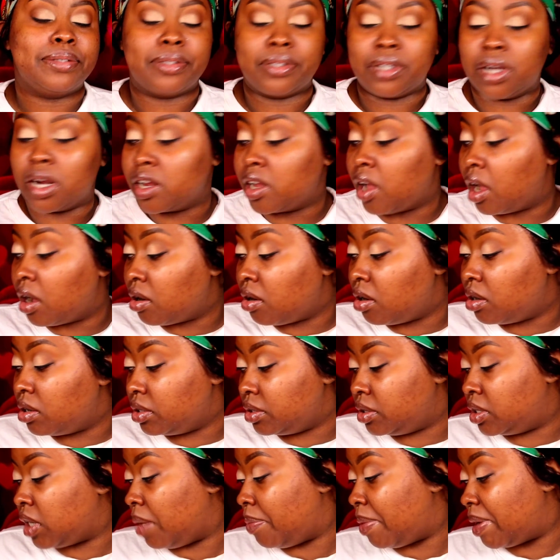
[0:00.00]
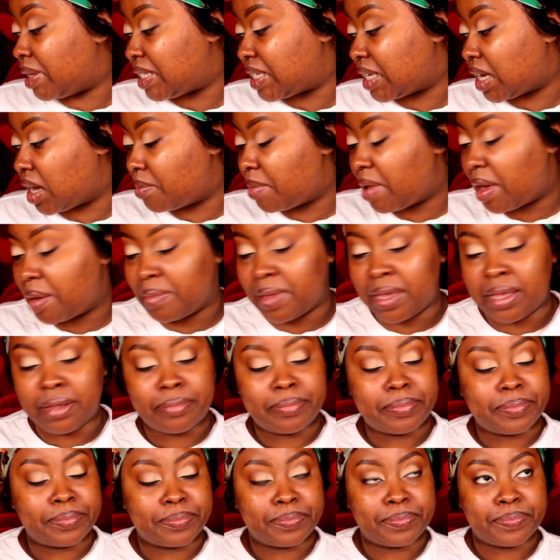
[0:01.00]
are y'all about to come at me?
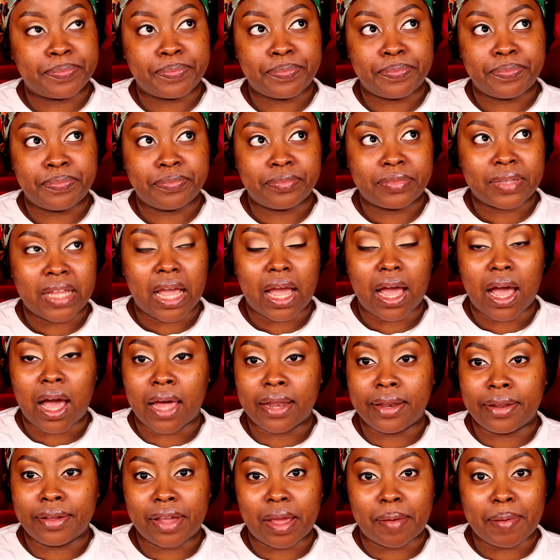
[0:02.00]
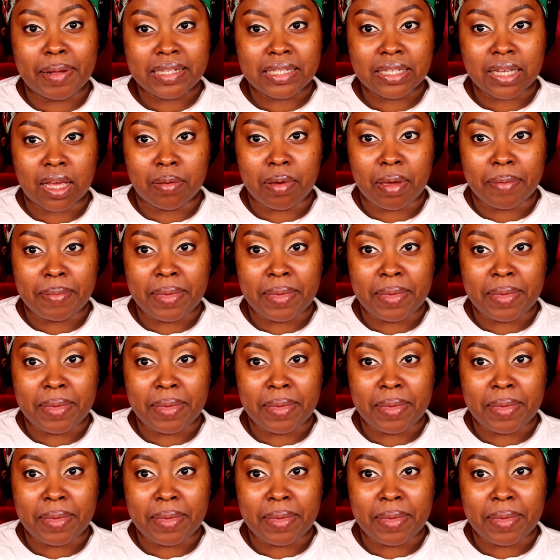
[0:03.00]
I know y'all about to come at